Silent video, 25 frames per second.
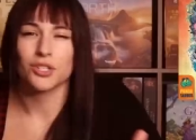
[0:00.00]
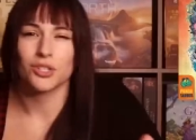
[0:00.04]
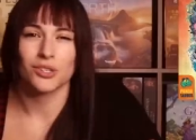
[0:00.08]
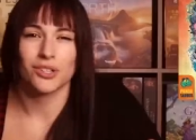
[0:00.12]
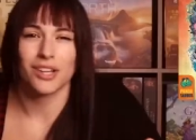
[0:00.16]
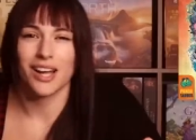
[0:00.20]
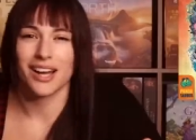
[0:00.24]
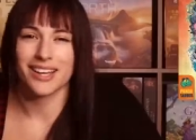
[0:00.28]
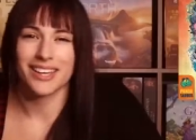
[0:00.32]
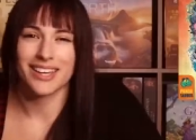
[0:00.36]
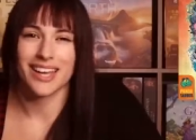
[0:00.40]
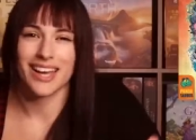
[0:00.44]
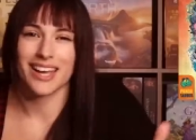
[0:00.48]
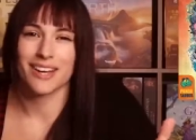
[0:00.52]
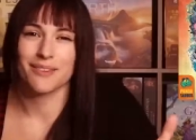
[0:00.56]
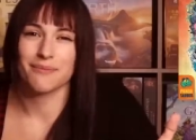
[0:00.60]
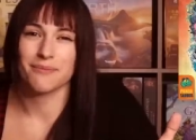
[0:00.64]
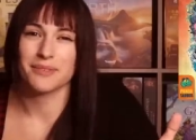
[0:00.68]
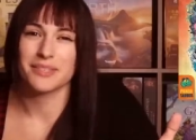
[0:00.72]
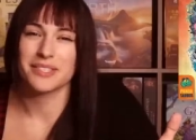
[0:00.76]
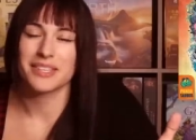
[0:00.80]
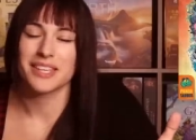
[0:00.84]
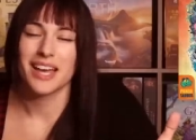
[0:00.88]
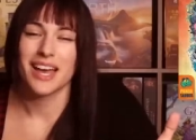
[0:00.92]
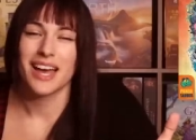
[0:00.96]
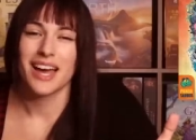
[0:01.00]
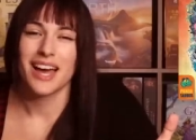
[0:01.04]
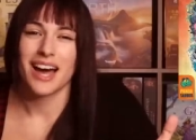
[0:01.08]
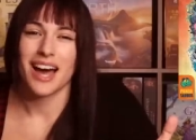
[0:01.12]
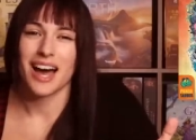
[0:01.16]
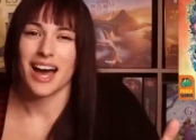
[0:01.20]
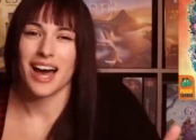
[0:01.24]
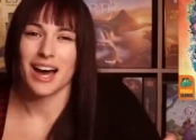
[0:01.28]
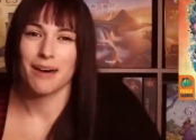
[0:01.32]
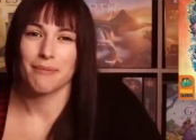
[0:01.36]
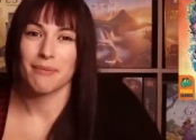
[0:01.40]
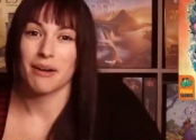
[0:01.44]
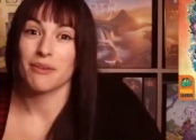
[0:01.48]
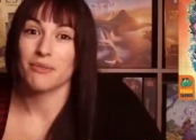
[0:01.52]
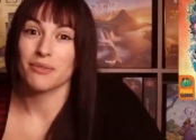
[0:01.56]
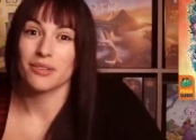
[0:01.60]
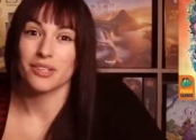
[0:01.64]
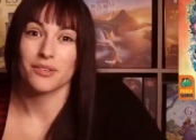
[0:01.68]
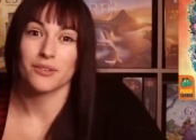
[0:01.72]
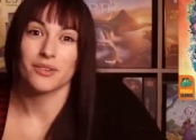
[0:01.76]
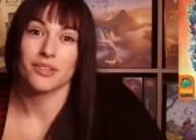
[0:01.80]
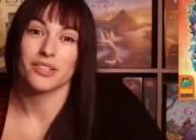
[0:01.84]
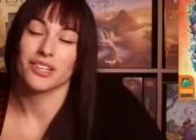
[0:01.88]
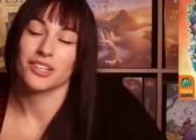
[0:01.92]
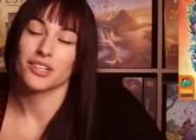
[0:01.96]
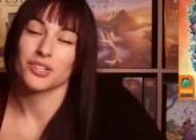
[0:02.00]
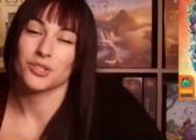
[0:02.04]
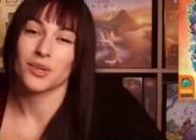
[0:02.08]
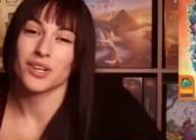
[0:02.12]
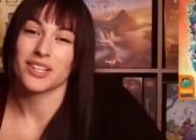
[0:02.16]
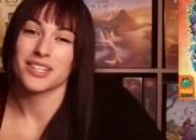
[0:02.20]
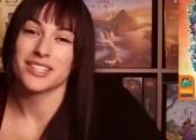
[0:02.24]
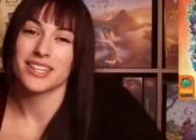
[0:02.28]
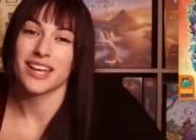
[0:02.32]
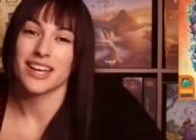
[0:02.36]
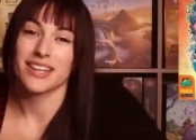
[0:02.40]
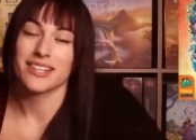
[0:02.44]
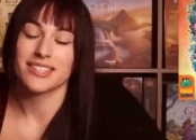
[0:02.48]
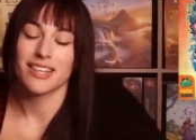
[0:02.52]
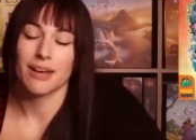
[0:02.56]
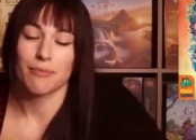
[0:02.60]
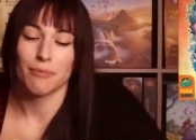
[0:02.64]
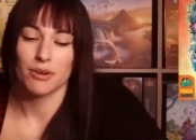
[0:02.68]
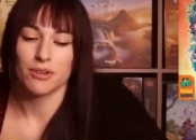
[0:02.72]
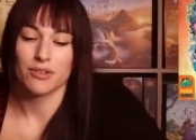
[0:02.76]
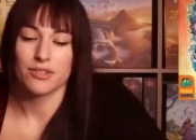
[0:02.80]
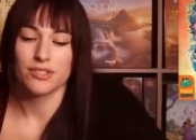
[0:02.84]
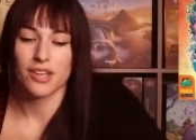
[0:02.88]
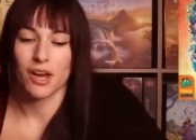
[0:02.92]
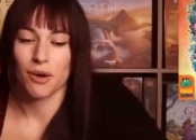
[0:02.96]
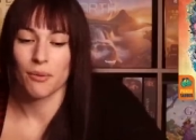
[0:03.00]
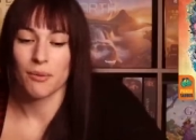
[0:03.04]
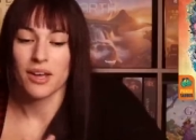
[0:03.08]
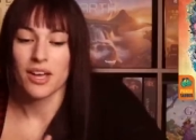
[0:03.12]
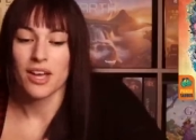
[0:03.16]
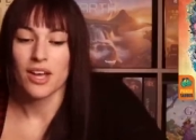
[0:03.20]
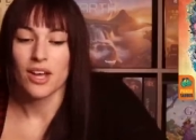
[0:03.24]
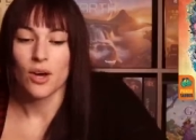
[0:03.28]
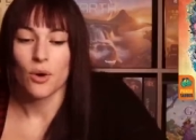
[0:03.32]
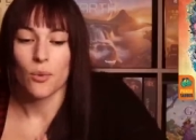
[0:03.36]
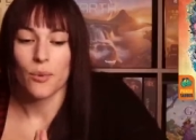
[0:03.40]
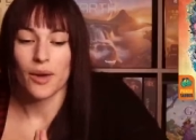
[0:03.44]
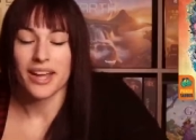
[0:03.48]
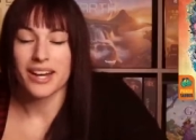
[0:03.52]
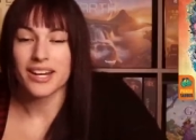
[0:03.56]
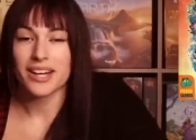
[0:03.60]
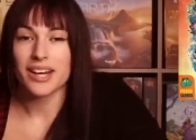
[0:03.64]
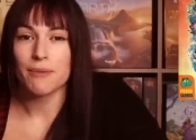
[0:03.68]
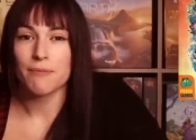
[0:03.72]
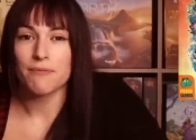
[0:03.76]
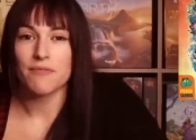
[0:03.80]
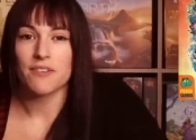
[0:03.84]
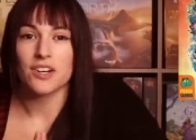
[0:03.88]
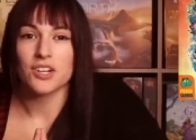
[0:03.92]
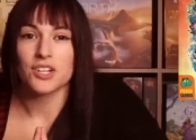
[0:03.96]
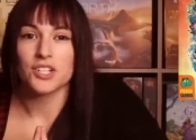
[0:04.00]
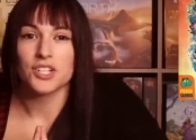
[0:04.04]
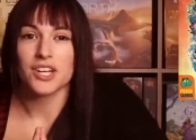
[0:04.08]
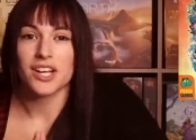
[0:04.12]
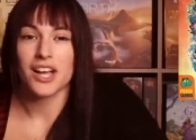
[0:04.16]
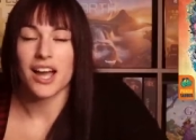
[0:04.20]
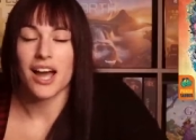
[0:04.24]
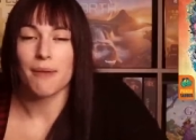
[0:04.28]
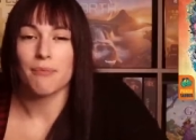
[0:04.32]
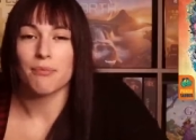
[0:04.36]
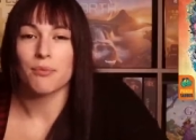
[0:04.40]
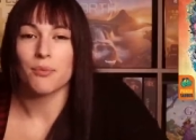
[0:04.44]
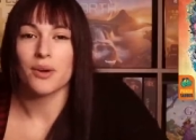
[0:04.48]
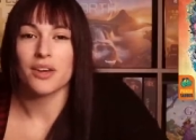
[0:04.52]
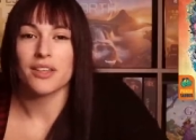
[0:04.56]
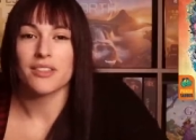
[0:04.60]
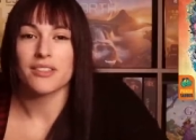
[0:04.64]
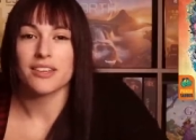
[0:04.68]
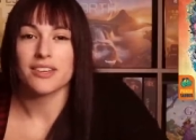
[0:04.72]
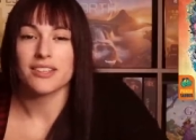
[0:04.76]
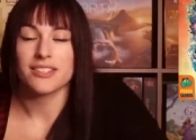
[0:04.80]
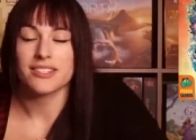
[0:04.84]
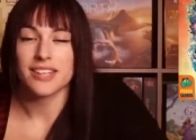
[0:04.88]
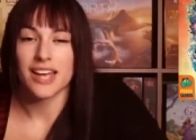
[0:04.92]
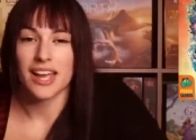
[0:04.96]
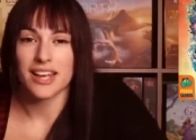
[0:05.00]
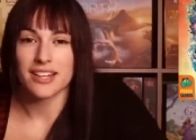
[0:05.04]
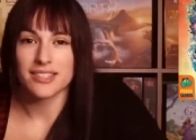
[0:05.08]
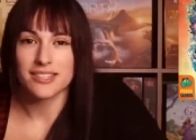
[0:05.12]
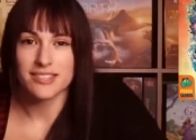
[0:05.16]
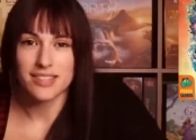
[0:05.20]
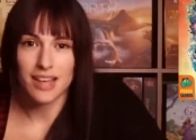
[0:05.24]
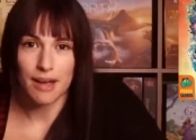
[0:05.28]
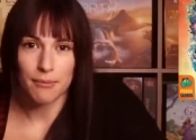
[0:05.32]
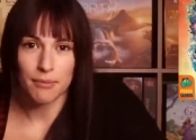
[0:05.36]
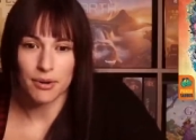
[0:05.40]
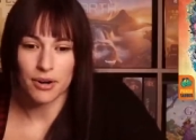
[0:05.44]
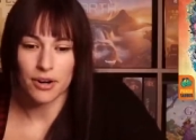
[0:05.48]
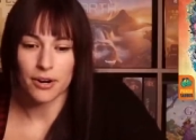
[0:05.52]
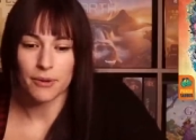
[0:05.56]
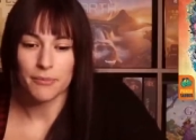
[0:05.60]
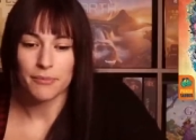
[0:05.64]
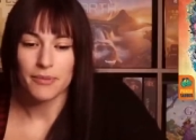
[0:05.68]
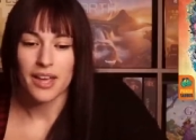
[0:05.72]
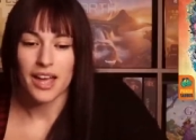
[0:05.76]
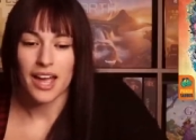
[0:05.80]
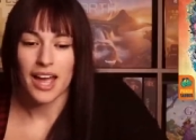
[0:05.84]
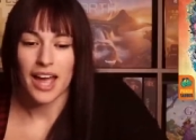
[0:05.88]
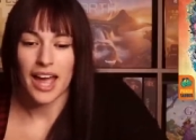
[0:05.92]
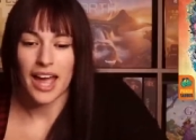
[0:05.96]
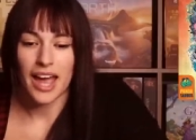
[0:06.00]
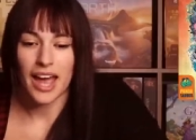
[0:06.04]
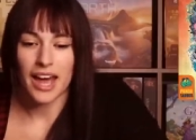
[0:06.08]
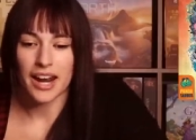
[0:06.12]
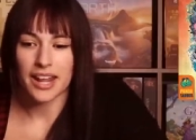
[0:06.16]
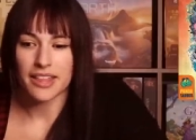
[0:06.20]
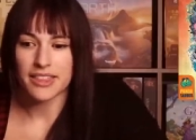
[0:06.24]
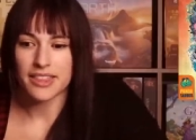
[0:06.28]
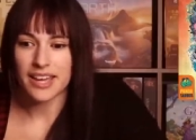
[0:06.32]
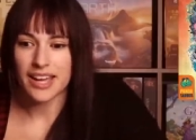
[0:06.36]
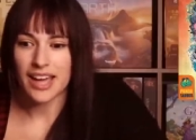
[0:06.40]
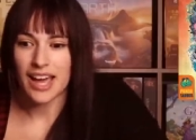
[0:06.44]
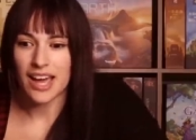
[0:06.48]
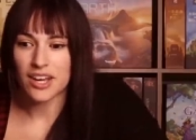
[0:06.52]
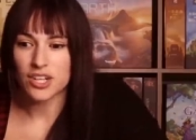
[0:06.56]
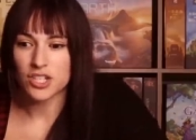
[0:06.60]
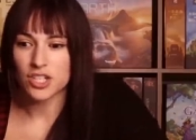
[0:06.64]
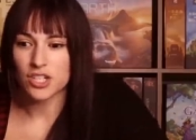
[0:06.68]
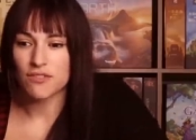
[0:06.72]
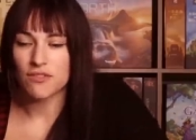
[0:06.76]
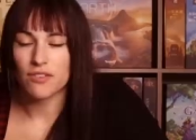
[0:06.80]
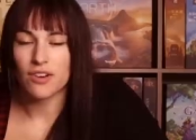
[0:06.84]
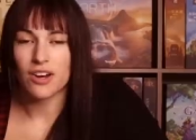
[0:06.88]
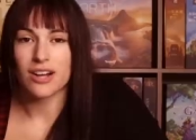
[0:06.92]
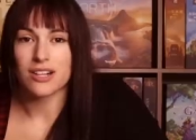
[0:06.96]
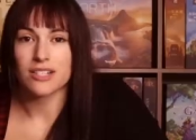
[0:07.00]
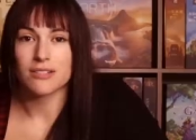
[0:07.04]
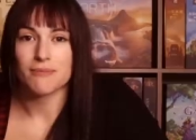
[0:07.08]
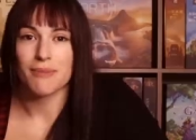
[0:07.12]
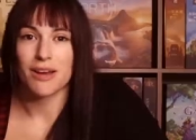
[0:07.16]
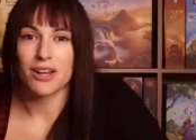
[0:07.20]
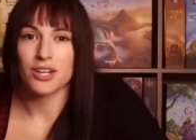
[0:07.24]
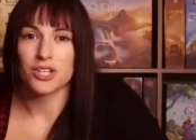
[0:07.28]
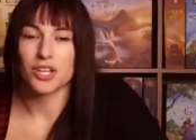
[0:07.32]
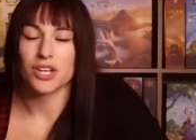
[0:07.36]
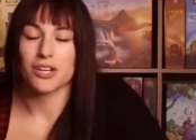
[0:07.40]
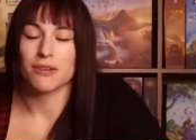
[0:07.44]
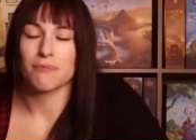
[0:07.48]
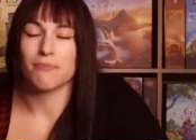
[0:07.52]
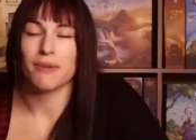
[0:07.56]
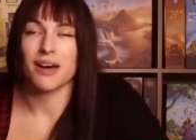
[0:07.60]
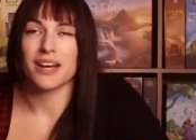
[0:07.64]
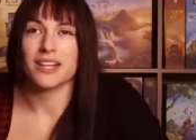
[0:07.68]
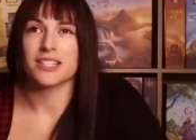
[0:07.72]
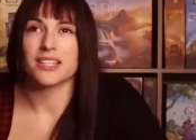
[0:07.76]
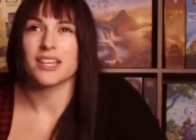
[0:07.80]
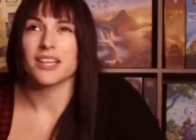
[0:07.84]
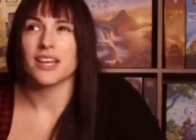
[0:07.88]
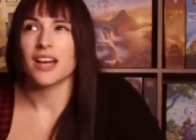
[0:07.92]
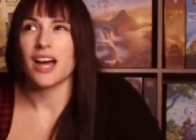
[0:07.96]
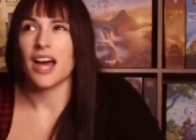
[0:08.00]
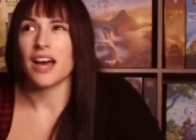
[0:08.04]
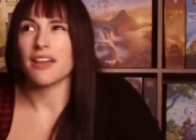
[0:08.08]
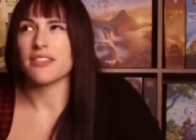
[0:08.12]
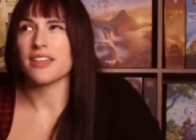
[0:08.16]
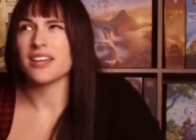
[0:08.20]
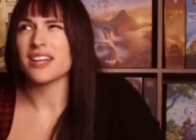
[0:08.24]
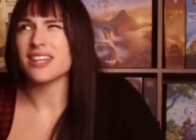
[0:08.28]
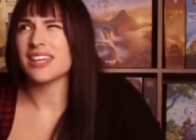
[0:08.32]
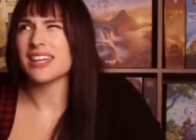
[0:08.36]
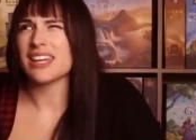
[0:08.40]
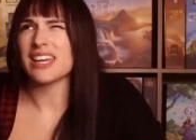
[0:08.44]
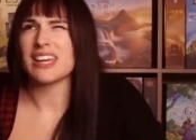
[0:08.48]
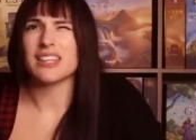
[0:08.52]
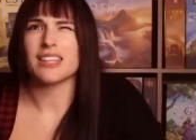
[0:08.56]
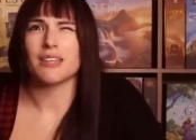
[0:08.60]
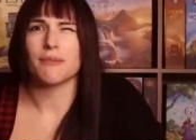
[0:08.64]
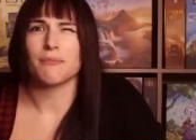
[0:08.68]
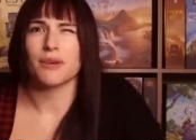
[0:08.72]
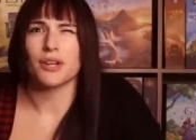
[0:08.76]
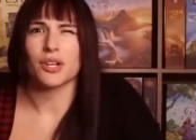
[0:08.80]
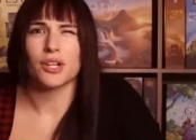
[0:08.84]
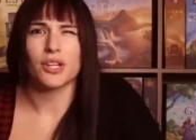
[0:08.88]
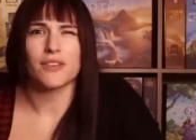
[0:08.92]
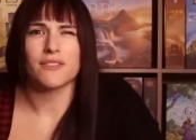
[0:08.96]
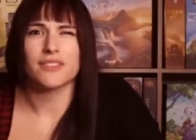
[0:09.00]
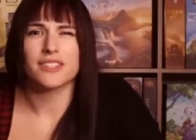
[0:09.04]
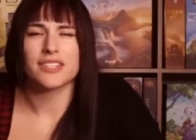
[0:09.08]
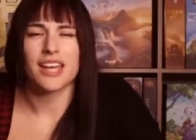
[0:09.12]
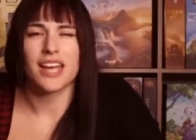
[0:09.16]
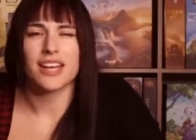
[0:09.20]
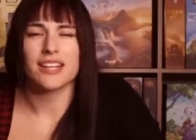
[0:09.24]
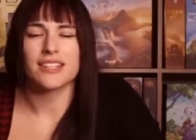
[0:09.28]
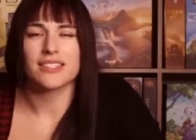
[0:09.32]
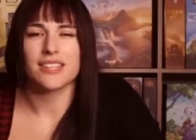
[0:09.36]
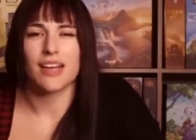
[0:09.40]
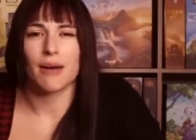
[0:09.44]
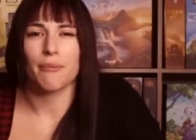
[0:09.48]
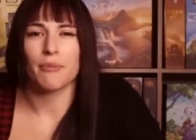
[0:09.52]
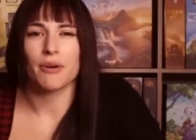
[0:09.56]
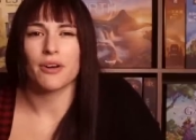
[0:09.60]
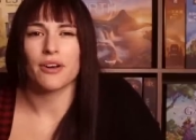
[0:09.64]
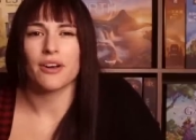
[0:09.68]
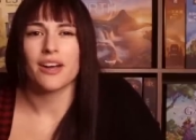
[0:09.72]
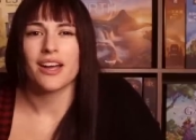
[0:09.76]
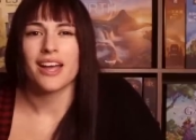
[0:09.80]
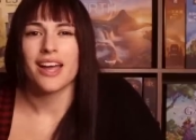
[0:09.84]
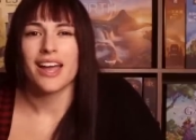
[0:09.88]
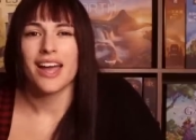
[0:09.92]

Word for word: your luck games. Um, I really, really enjoyed Skate Summer. So we ended up finishing up with Skate Summer and I think I actually forgot to mention, but I think like in the middle of Skate Summer,